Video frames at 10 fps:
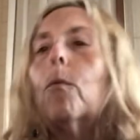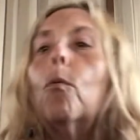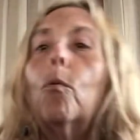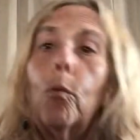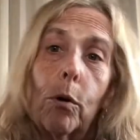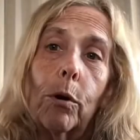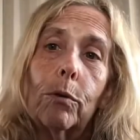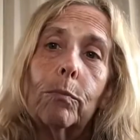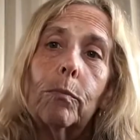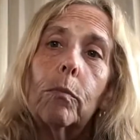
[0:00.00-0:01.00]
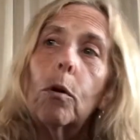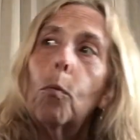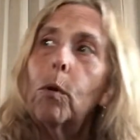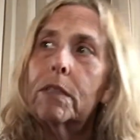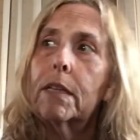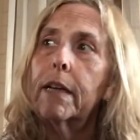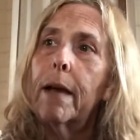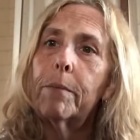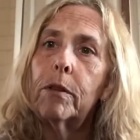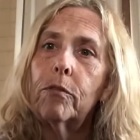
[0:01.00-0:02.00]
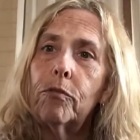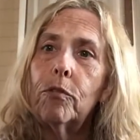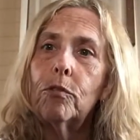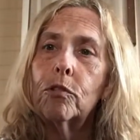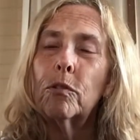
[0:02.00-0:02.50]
or what's going to happen in the future